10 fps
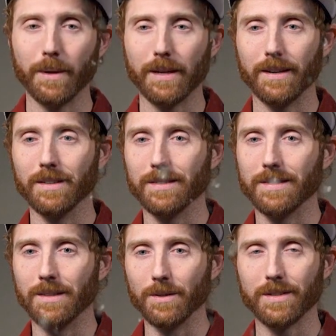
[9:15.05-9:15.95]

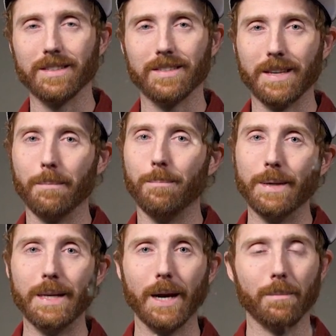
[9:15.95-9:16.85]
because those things get
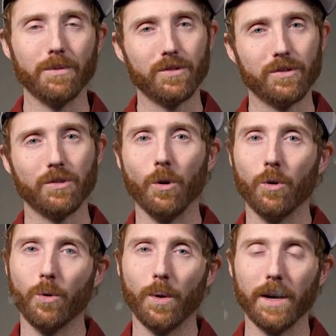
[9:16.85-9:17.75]
beat up so
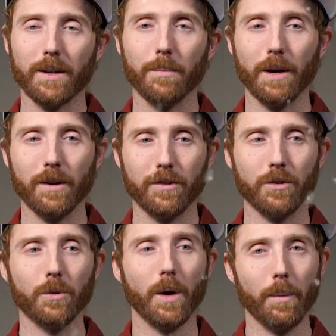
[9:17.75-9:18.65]
quick compared
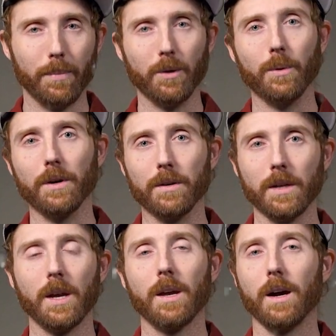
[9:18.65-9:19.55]
to a big wheel
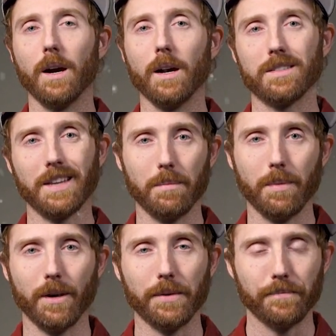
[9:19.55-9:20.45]
skate
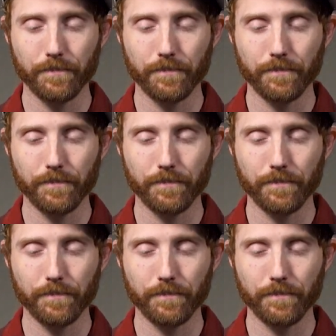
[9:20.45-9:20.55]
bearing.